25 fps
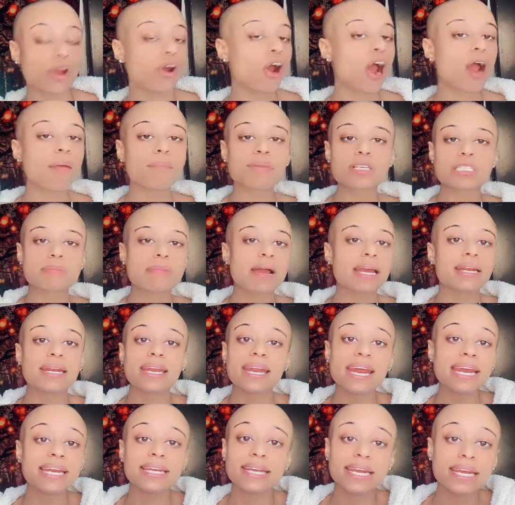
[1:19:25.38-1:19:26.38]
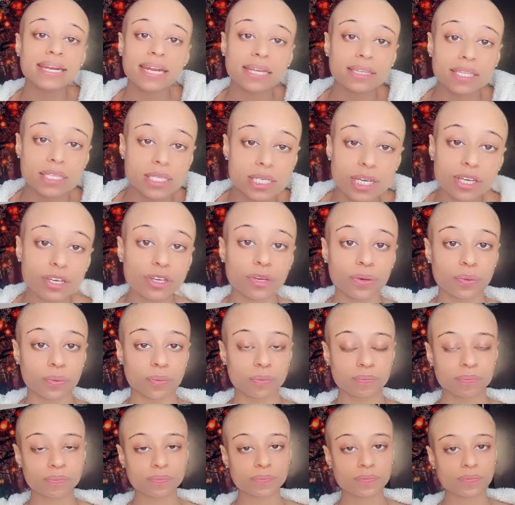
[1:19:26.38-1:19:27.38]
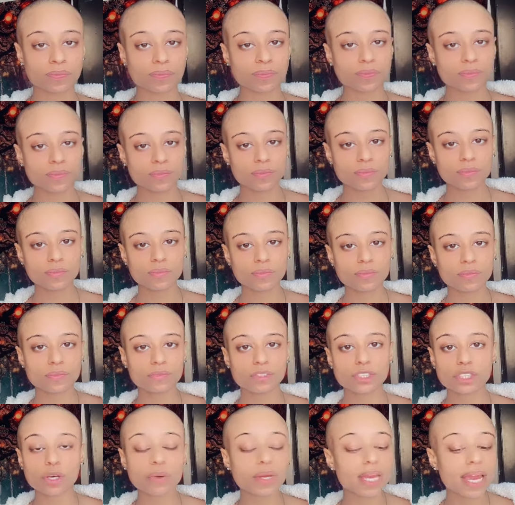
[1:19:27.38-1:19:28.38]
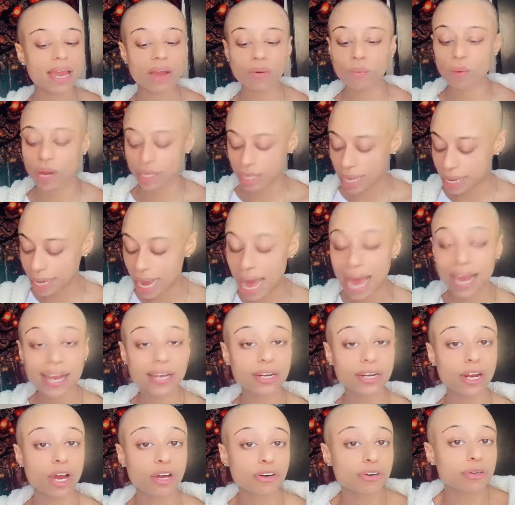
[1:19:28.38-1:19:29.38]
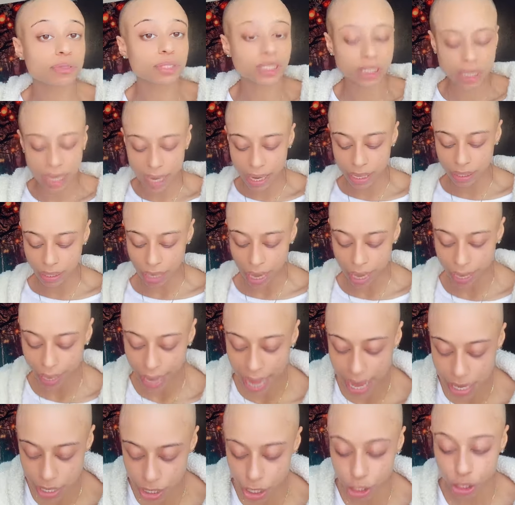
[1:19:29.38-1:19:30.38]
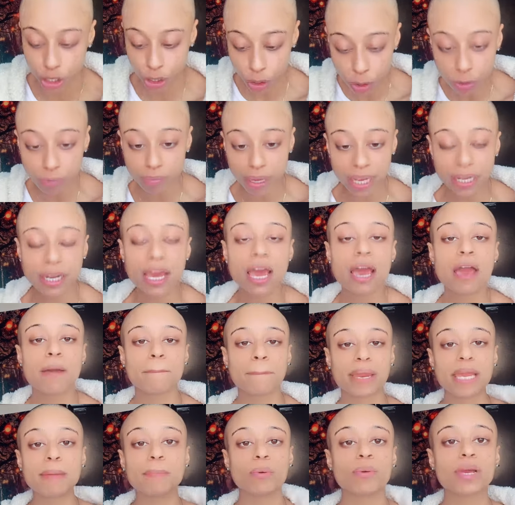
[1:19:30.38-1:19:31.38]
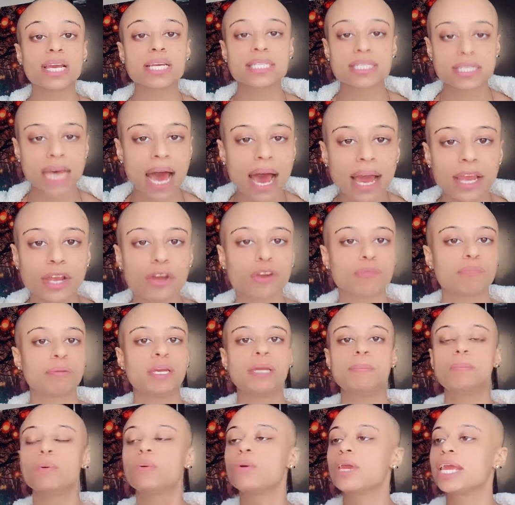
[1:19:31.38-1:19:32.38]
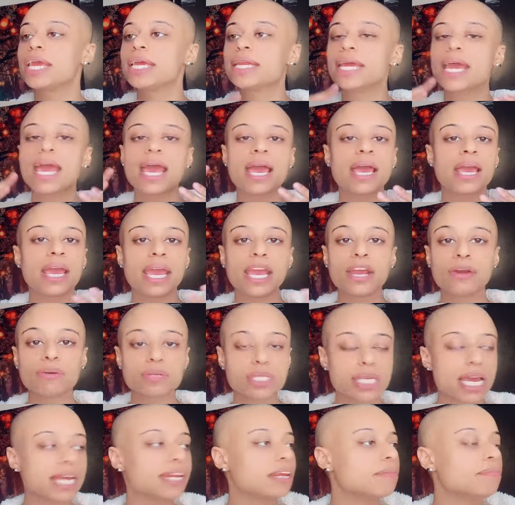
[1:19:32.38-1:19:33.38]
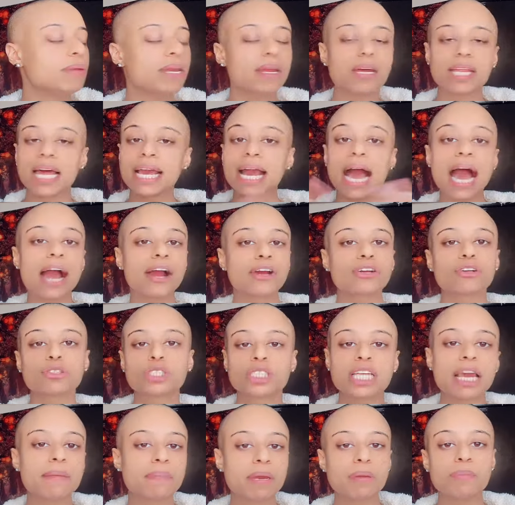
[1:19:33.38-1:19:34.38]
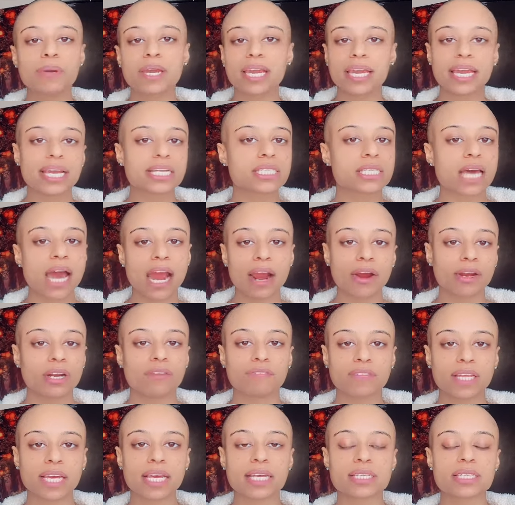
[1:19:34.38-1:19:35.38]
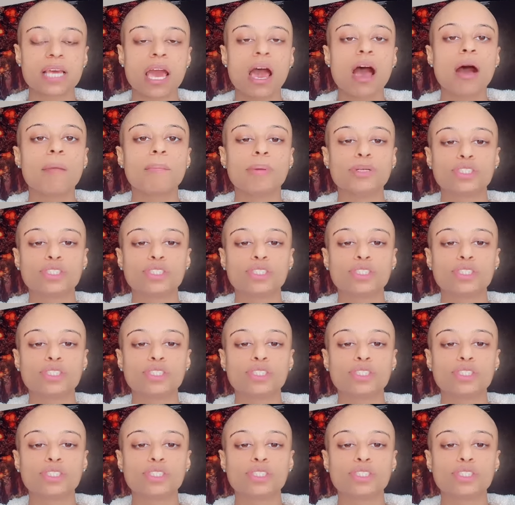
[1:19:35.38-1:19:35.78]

You're harming somebody that ain't did nothing to you. So yeah, like I can understand like as a human, people get tired, people get irritated. Pe- like I understand people can get tired of things,